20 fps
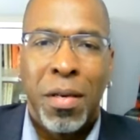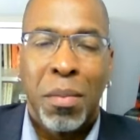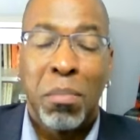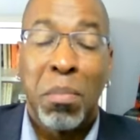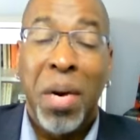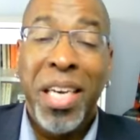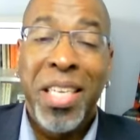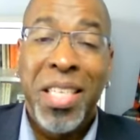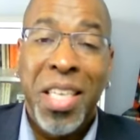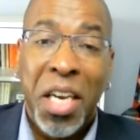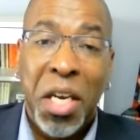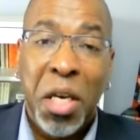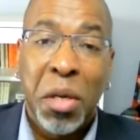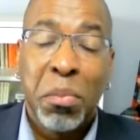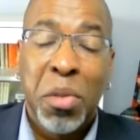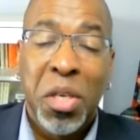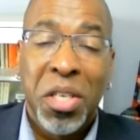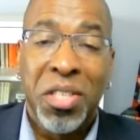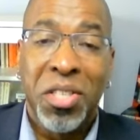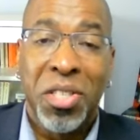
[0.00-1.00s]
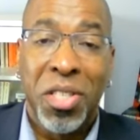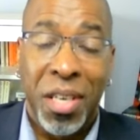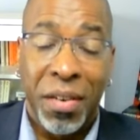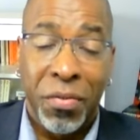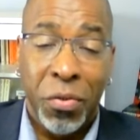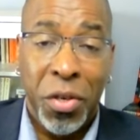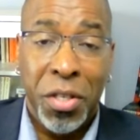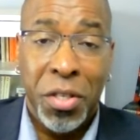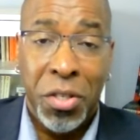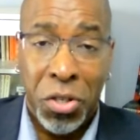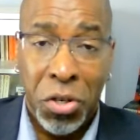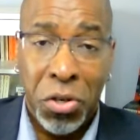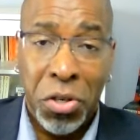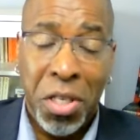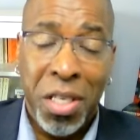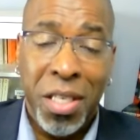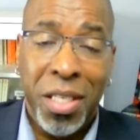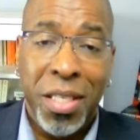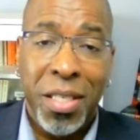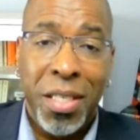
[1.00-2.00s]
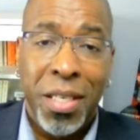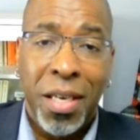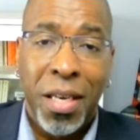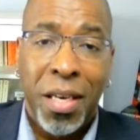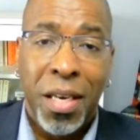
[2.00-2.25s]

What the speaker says: My name is Jeffrey Sterling,